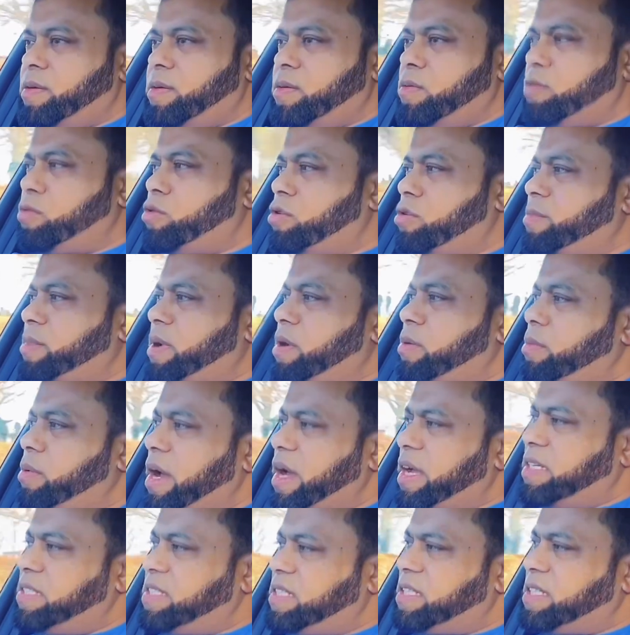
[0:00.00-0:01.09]
Look on my
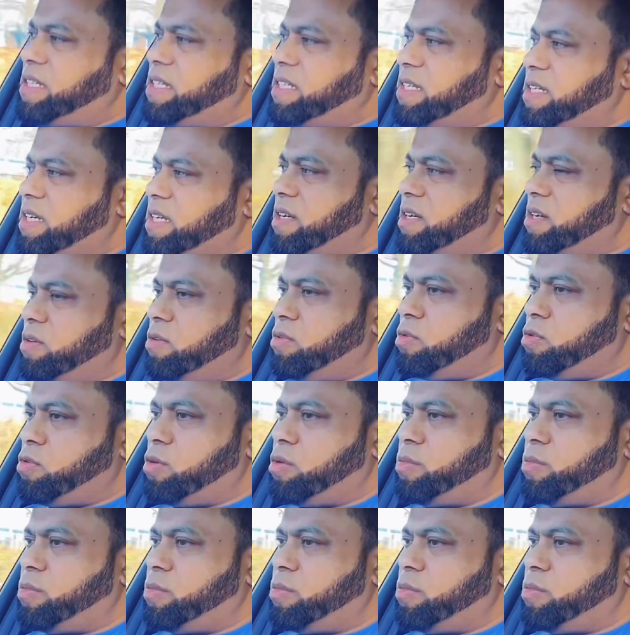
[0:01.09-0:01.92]
right. Look